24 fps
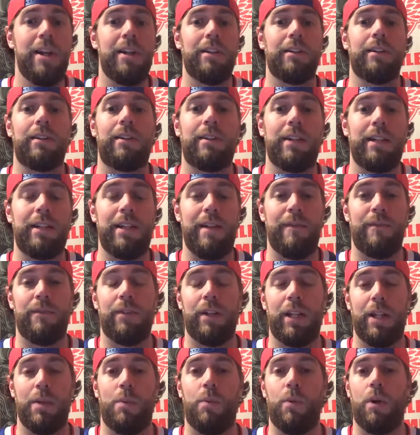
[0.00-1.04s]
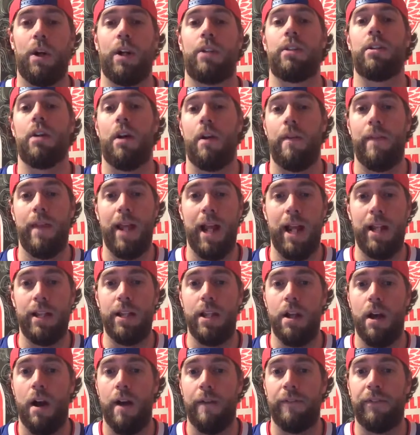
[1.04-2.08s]
Looks like they really worked on that in
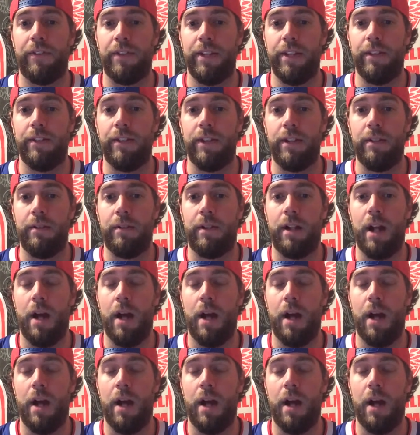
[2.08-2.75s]
the offseason,